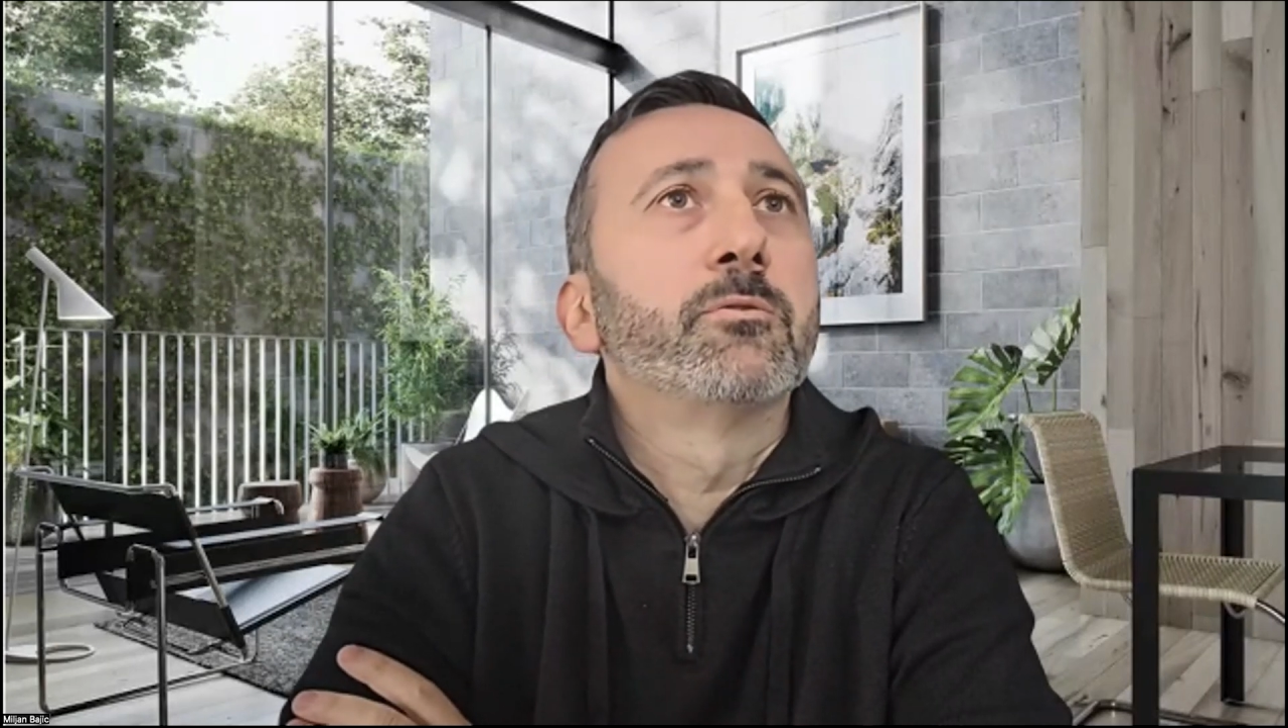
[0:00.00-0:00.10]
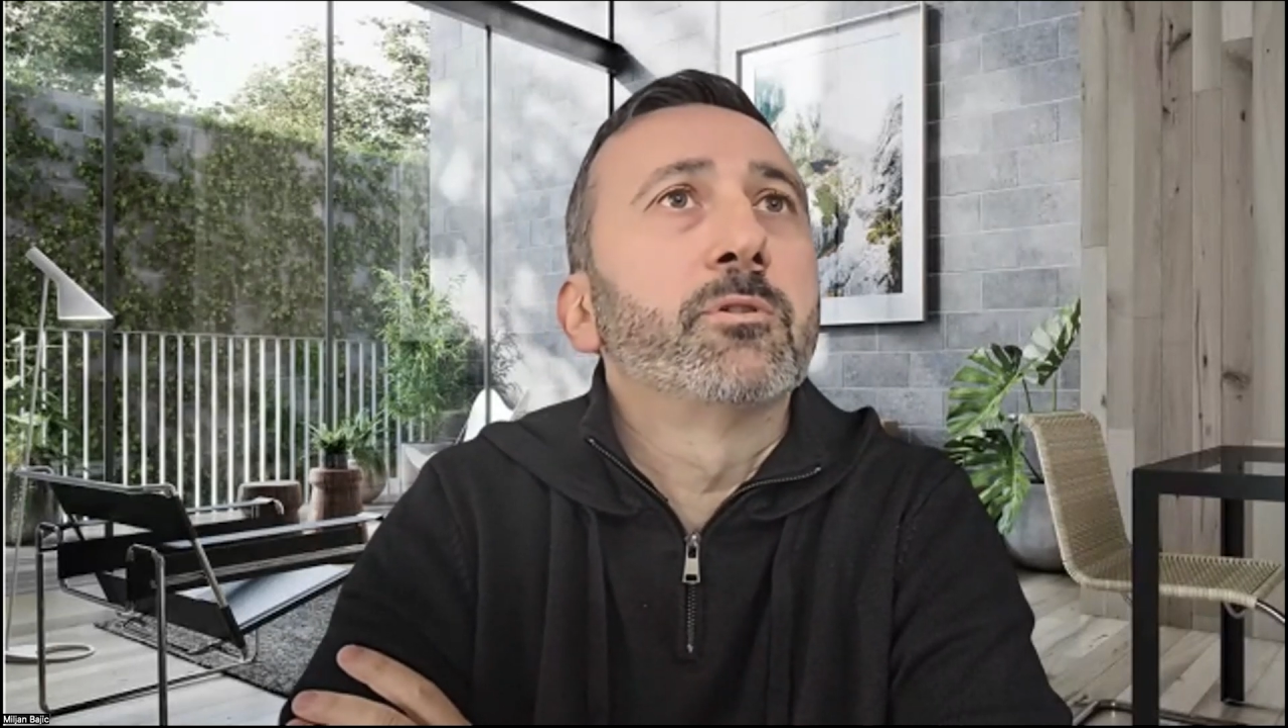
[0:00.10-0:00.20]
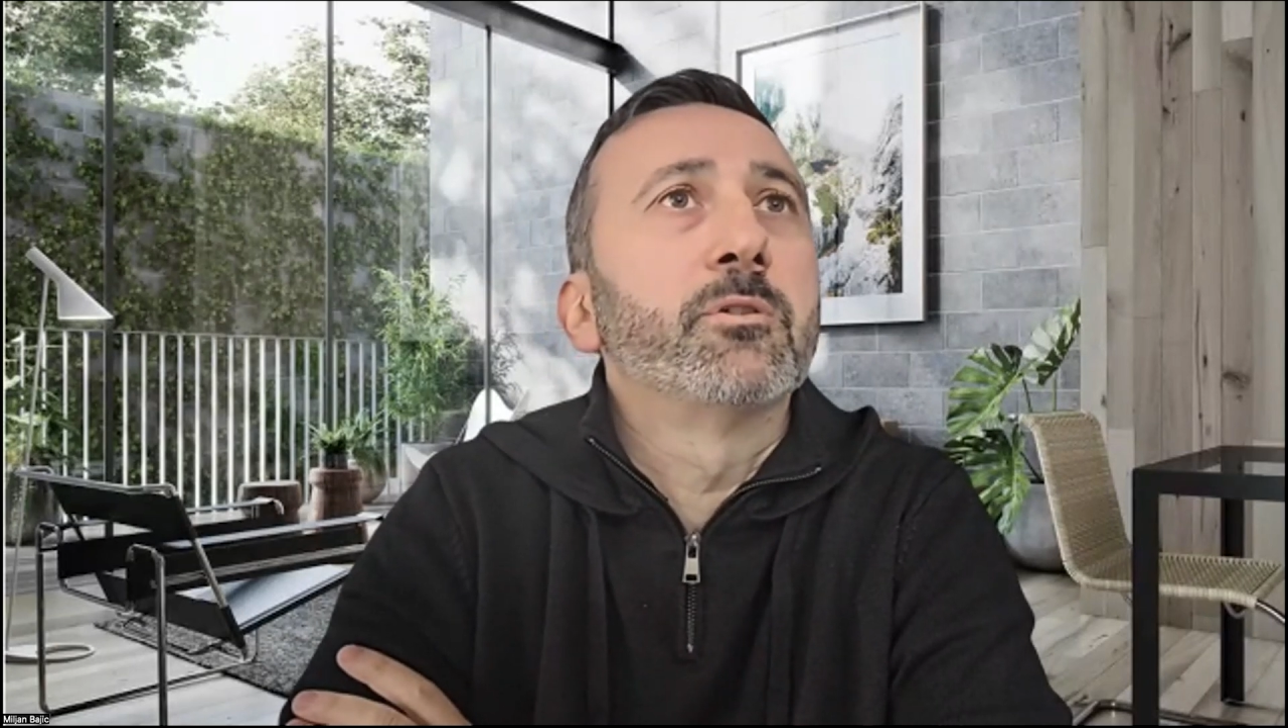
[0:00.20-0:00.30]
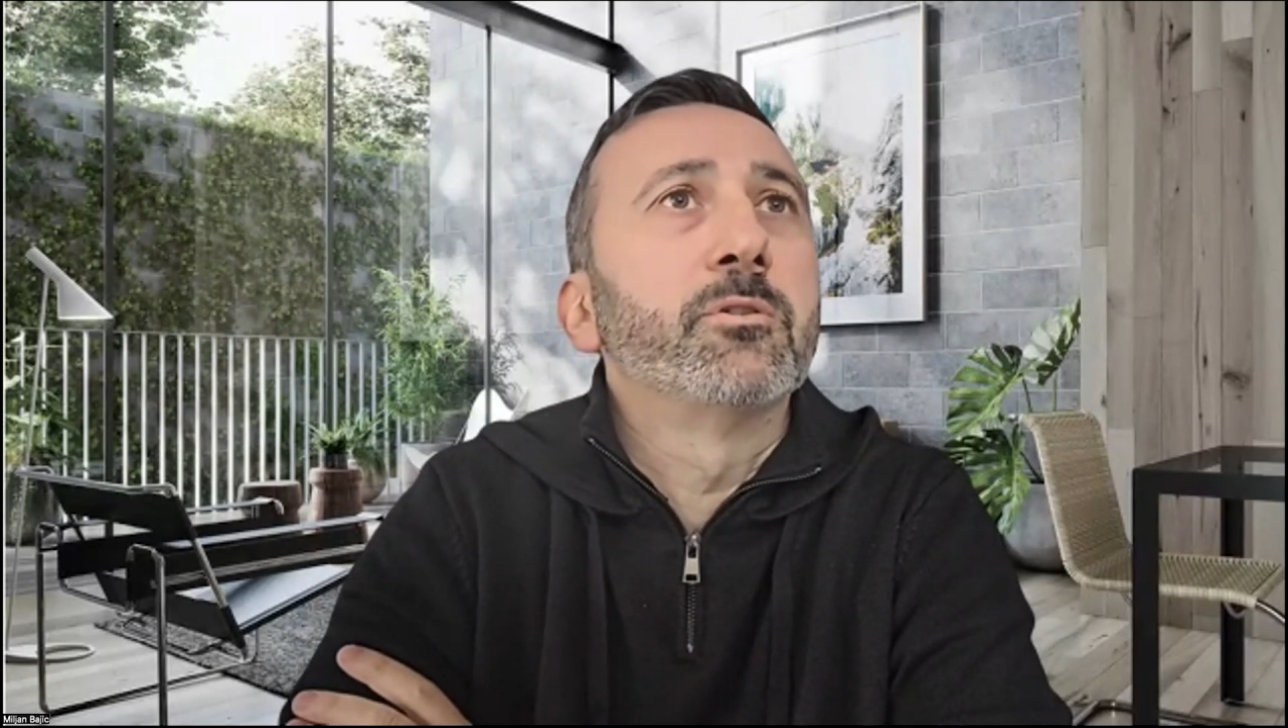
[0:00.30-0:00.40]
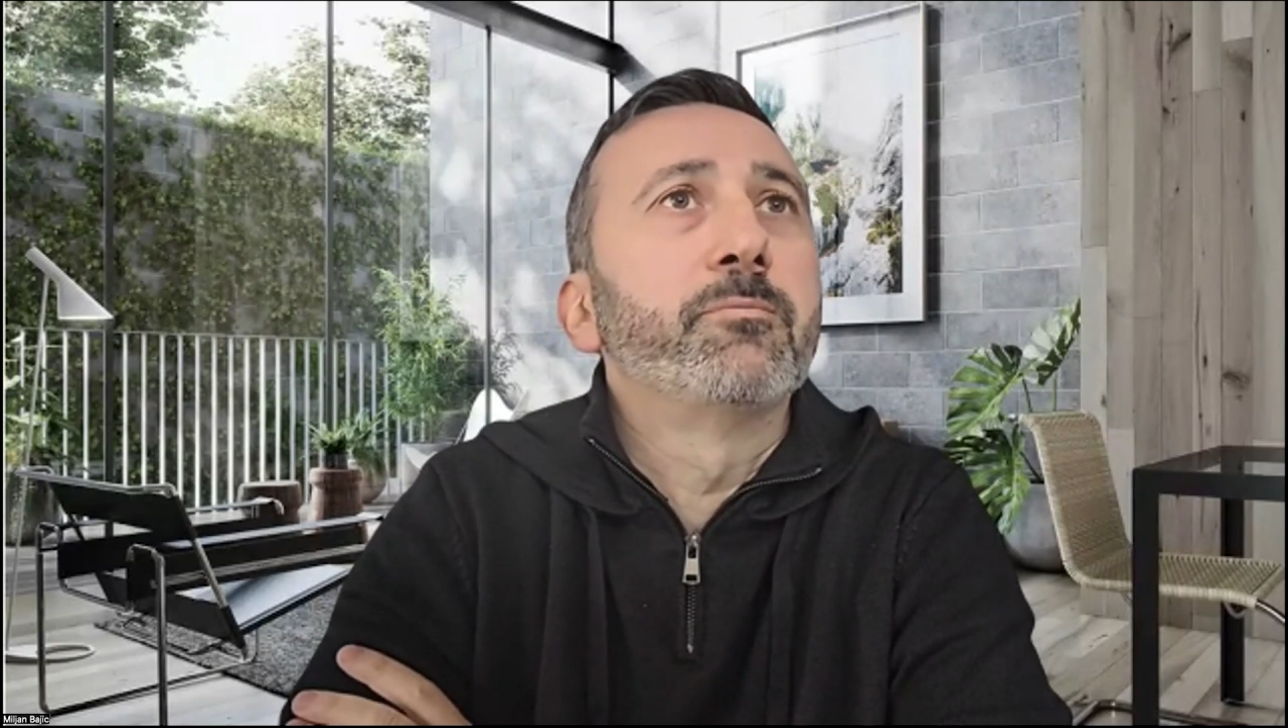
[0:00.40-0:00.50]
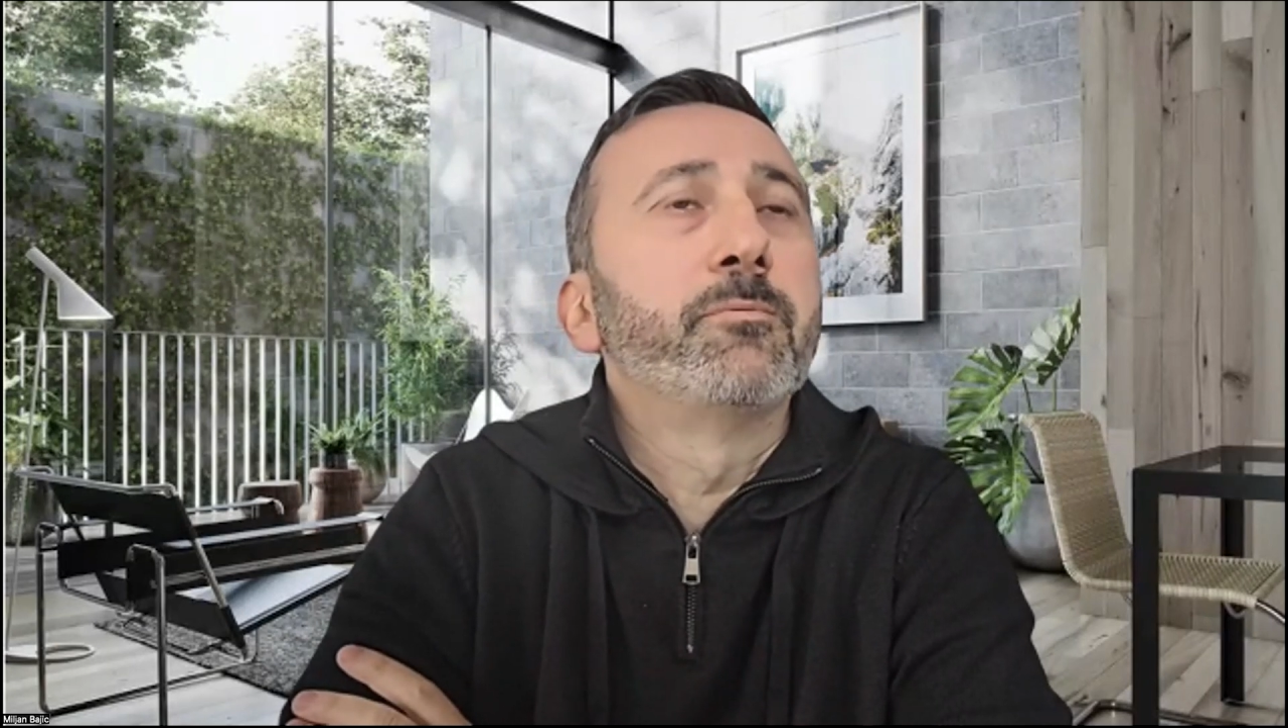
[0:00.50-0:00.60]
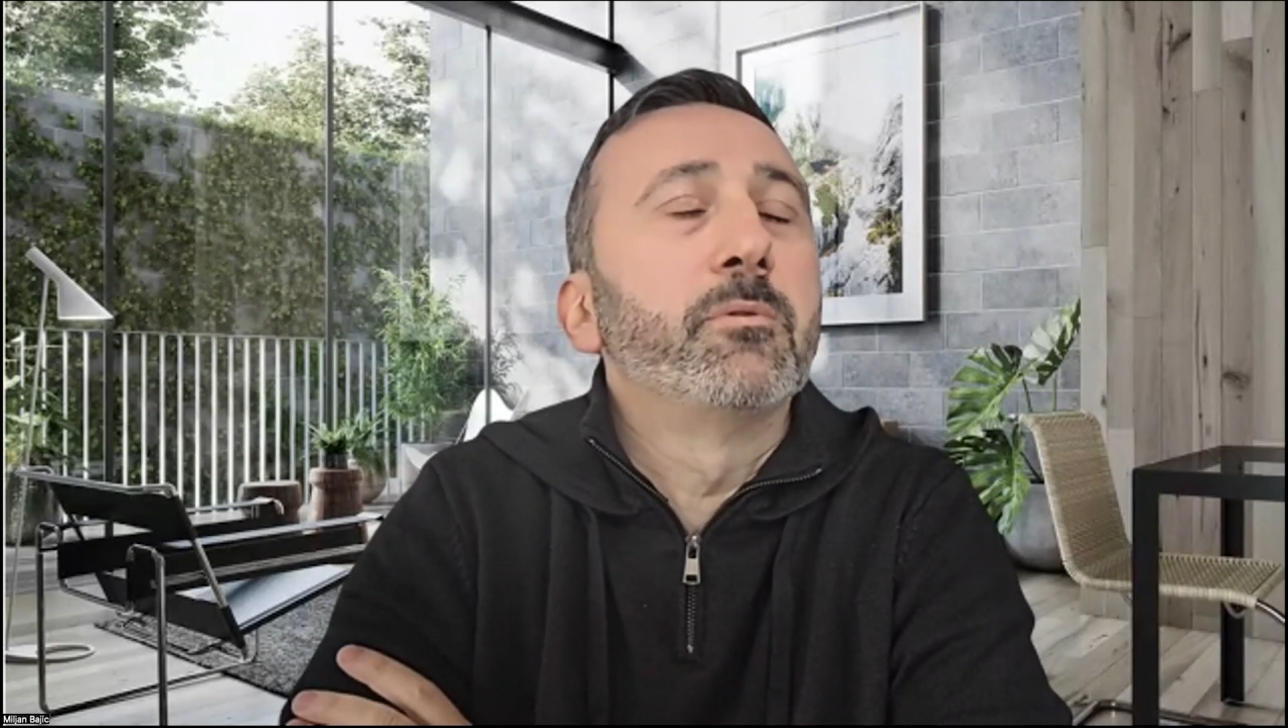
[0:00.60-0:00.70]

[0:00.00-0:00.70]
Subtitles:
So Serge,